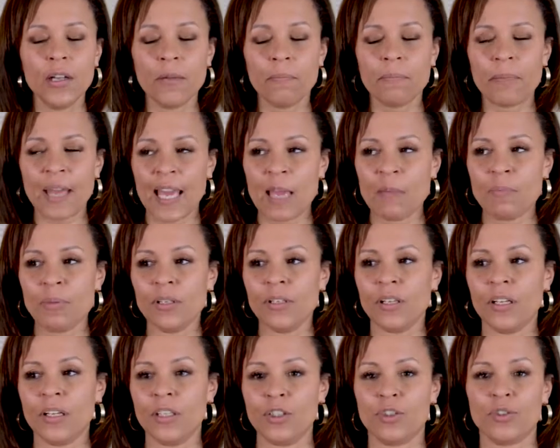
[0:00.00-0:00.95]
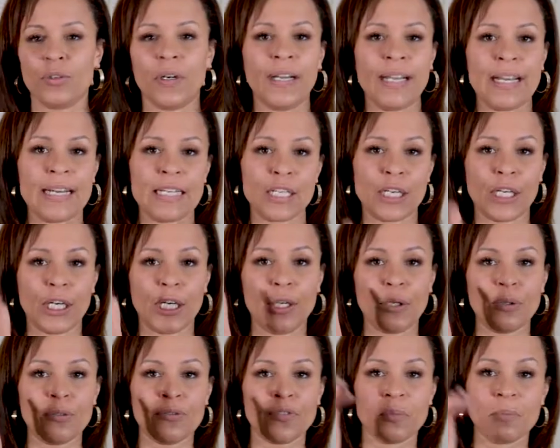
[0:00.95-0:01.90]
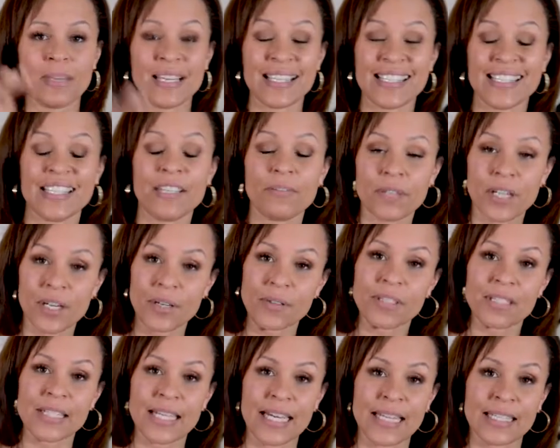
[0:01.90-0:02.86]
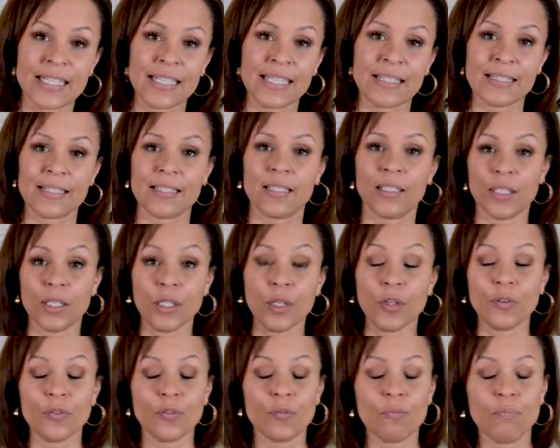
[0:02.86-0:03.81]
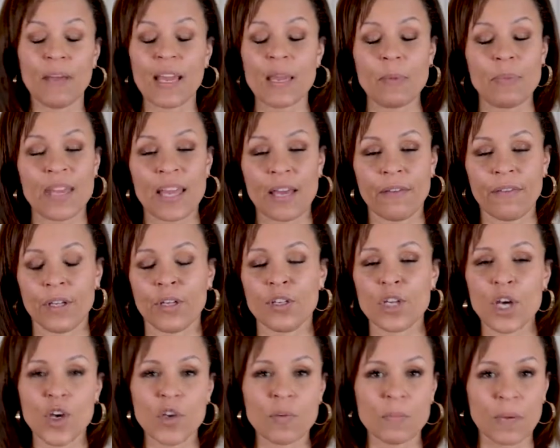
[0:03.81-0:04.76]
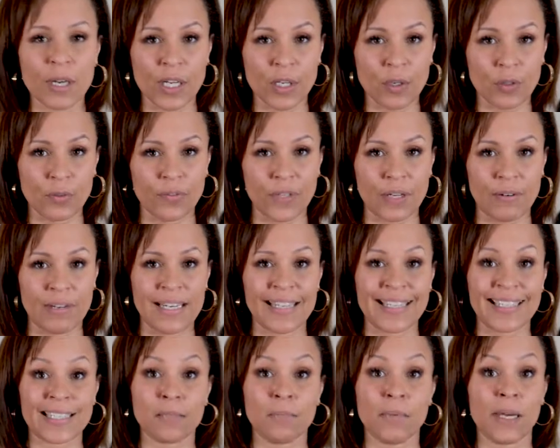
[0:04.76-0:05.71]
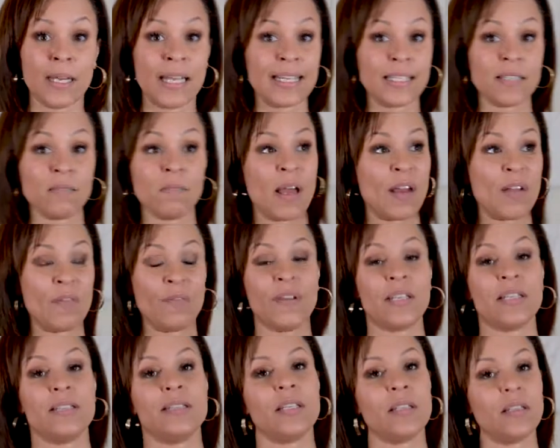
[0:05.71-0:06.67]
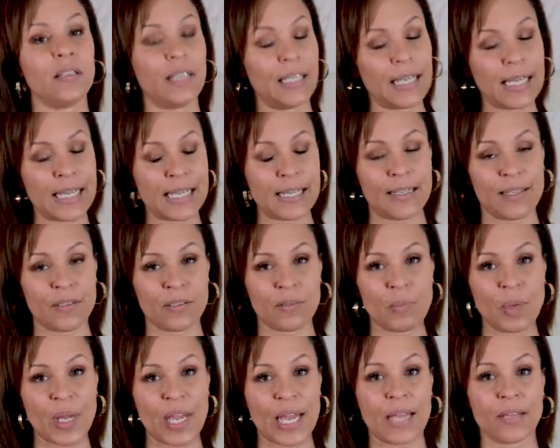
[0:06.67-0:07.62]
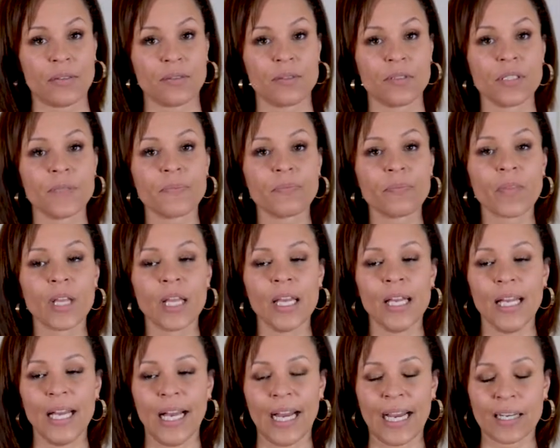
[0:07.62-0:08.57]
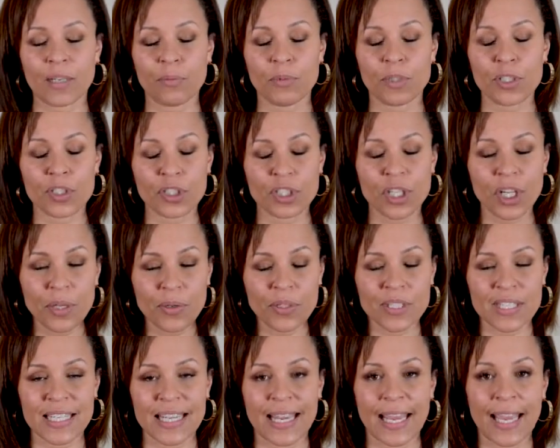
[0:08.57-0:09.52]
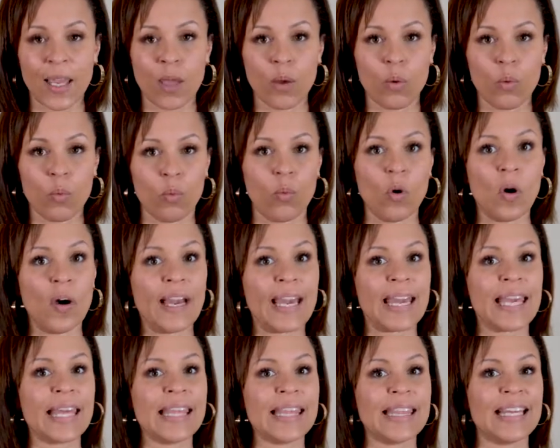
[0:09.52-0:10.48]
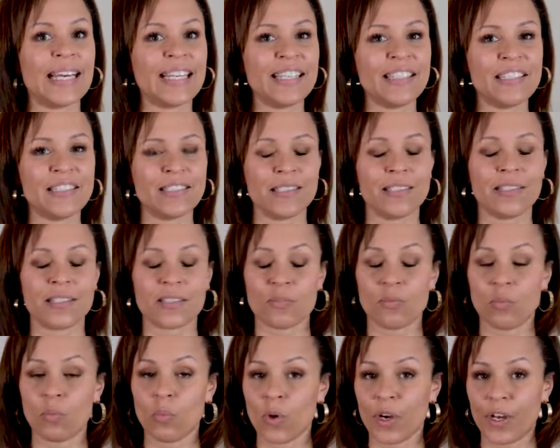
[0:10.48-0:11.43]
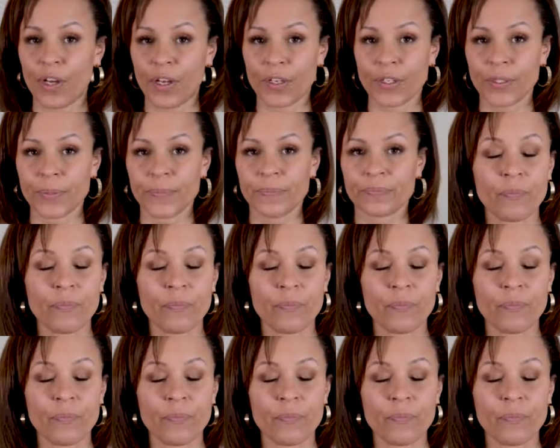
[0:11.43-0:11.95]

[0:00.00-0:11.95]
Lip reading: people are trying to go from a zero standing start of maybe having no money or very little money to manifesting like £1,000. And I want to show you today why that doesn't work.